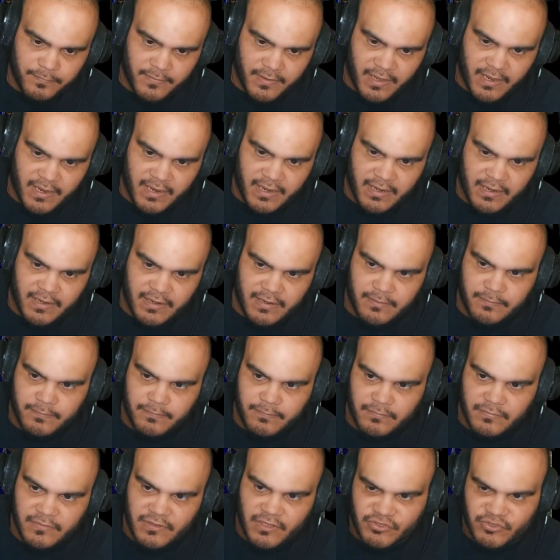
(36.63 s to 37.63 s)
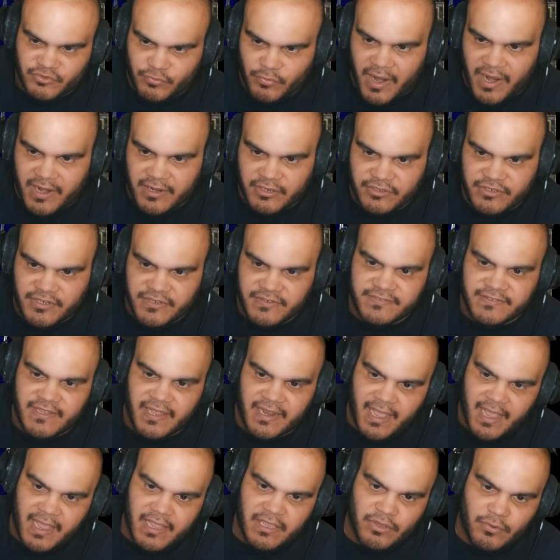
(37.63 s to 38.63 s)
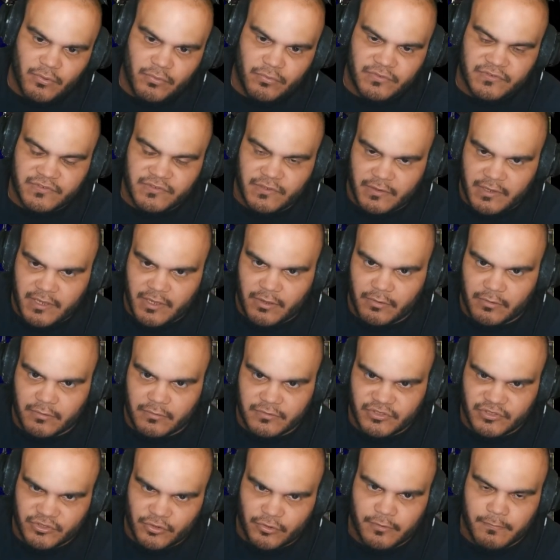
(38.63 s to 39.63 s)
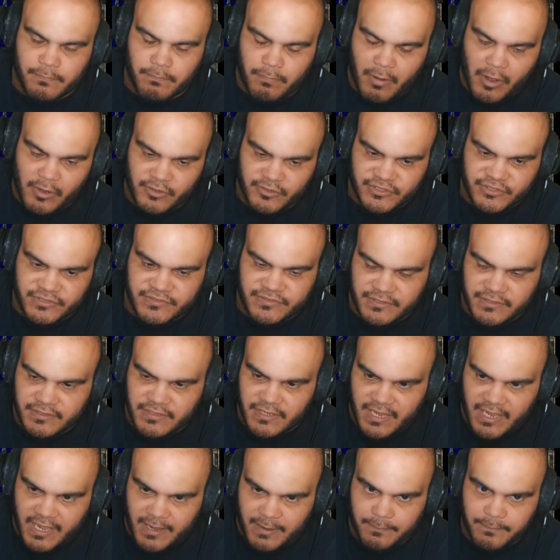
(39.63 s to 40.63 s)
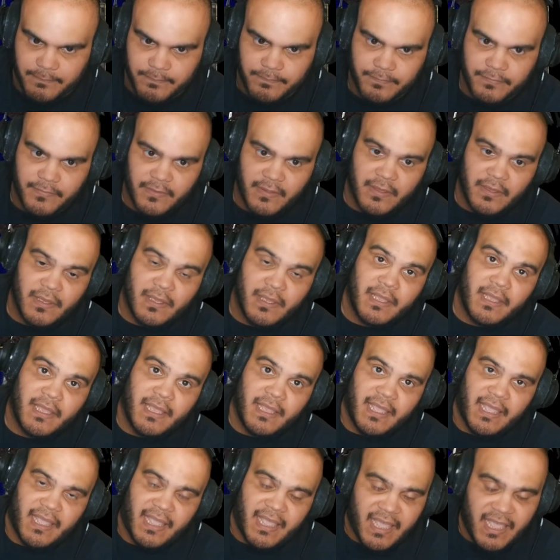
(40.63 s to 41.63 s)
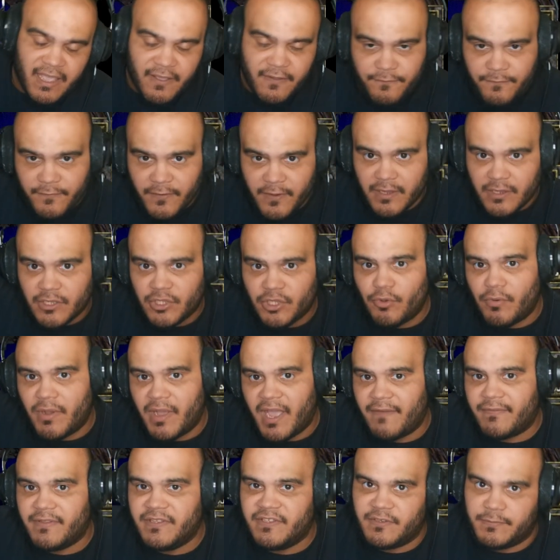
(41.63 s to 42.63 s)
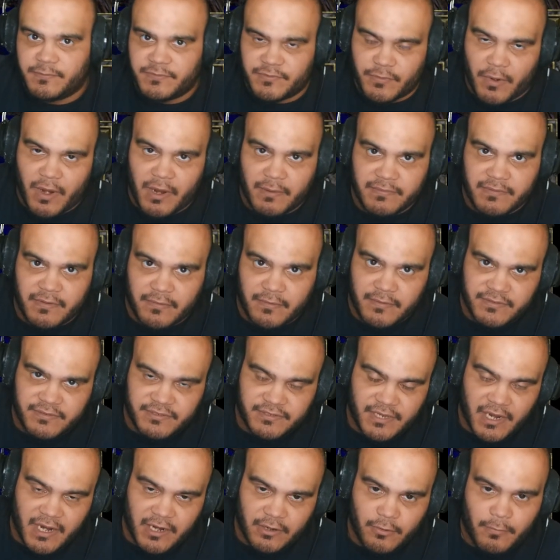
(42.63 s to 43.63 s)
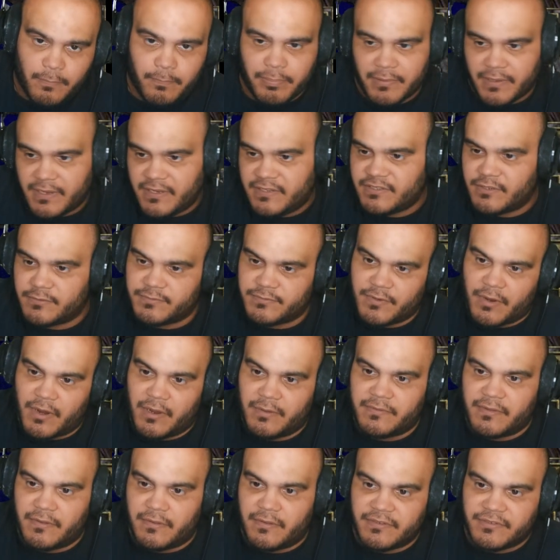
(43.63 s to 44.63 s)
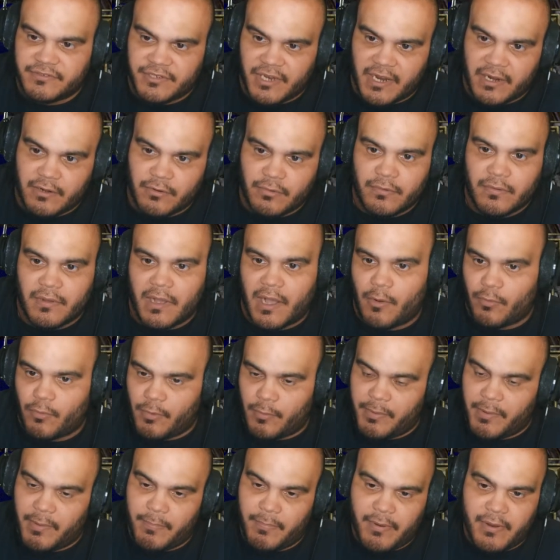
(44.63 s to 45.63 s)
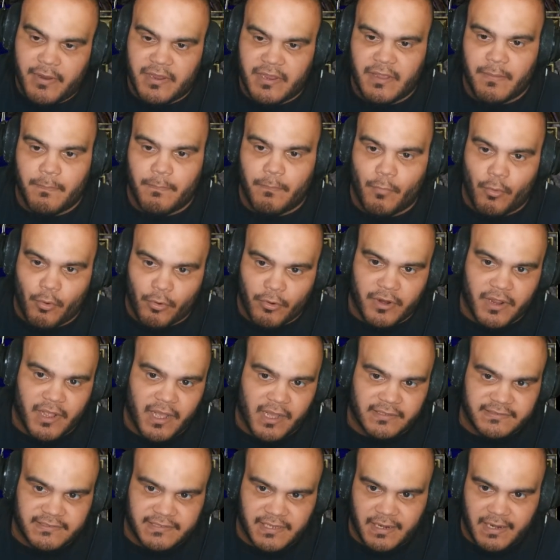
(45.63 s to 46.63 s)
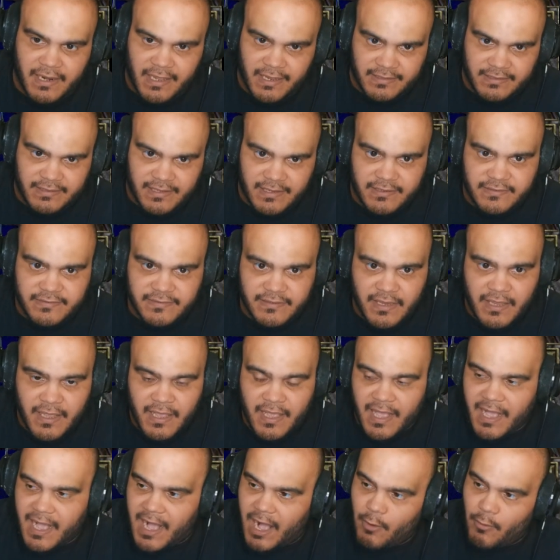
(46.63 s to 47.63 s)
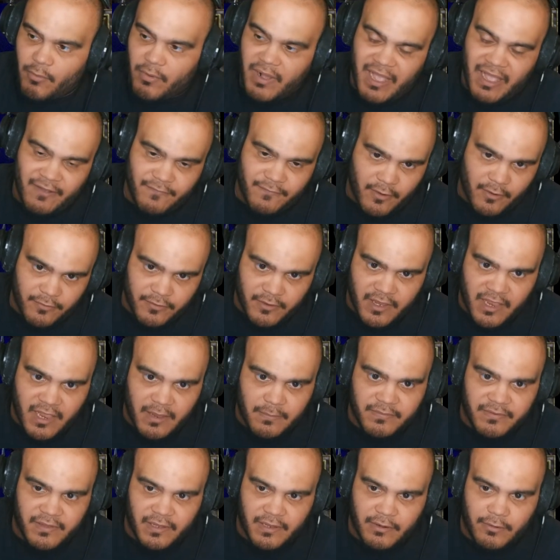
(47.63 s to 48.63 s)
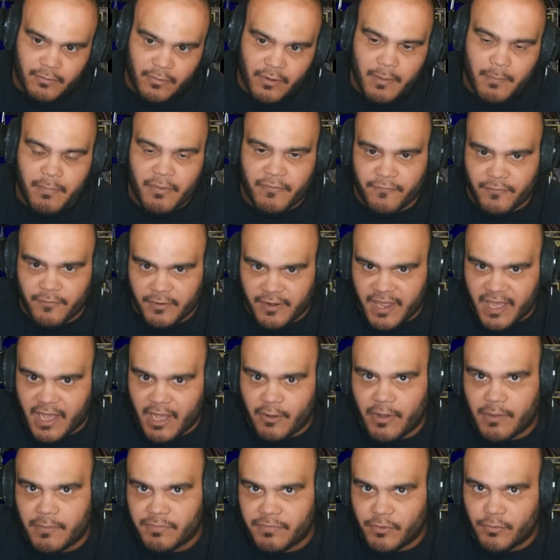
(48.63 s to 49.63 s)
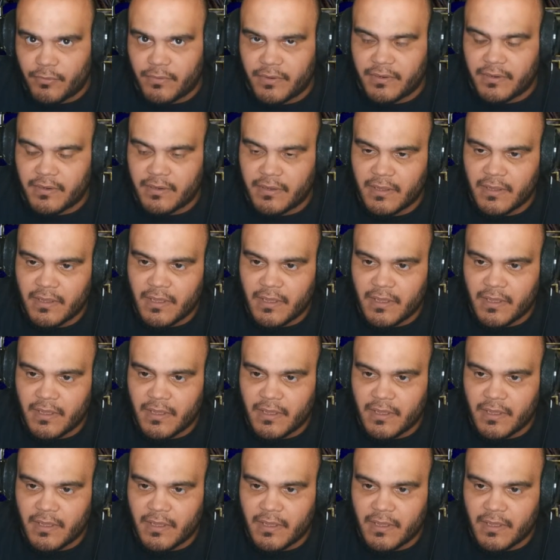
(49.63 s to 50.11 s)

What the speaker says: and the strategies that I use to kill certain bosses in the game. If you haven't subscribed to this channel, please subscribe to this channel. I will be bringing more content like this. I will have other games later on, but for now I'm doing